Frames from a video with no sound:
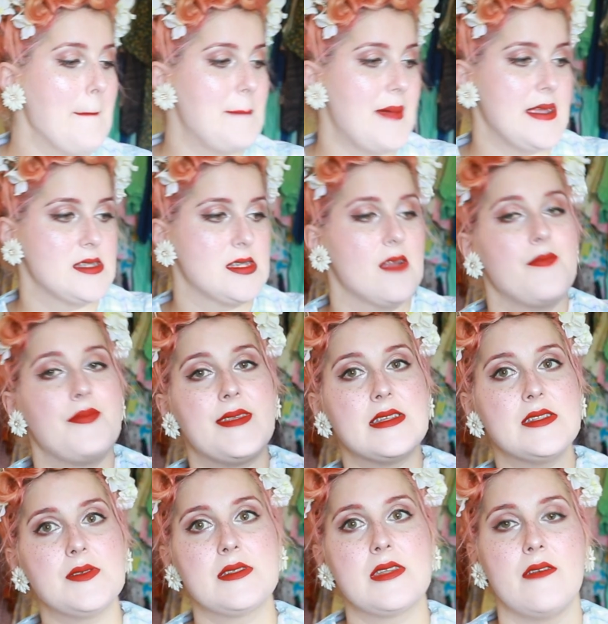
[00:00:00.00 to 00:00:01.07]
But
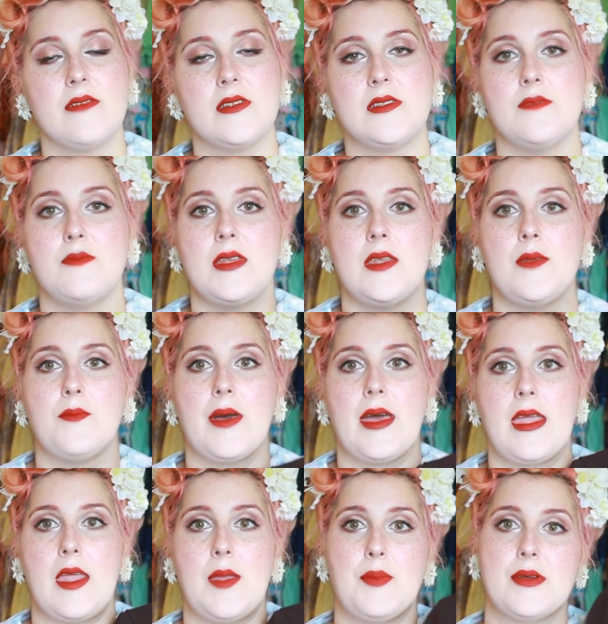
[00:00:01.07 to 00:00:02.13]
this was given to me by
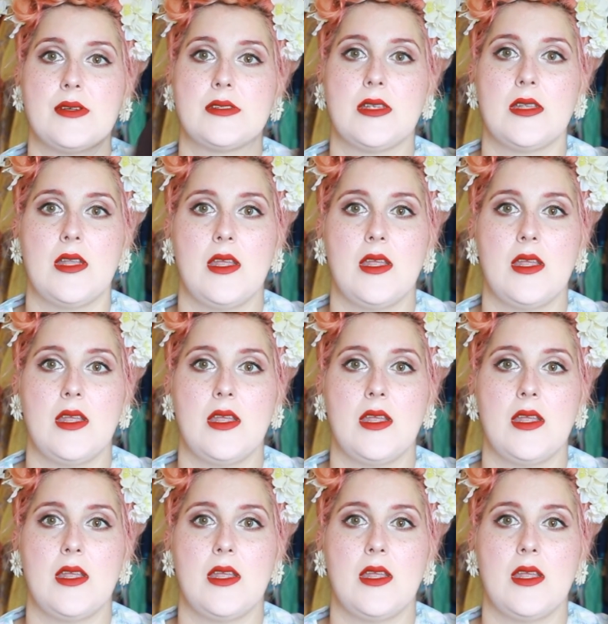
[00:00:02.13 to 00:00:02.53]
a person